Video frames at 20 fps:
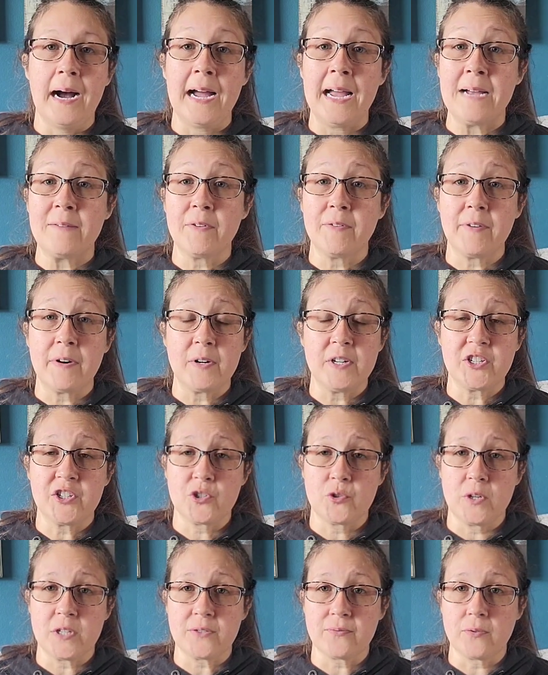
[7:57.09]
I have a very
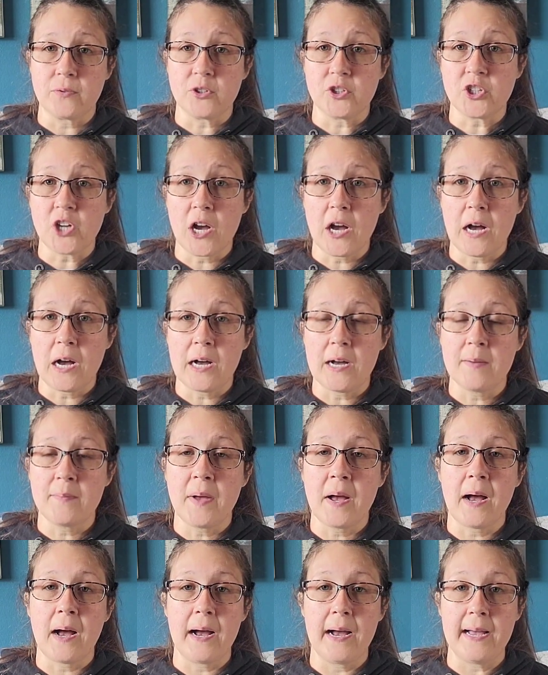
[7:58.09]
stressful
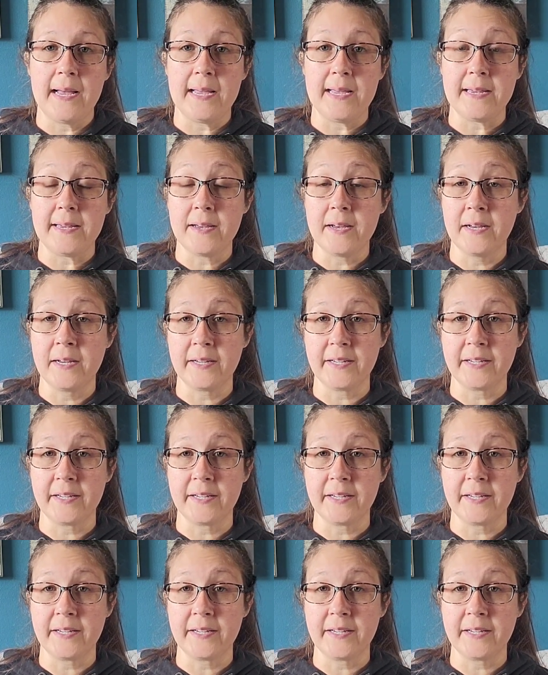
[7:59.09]
job. I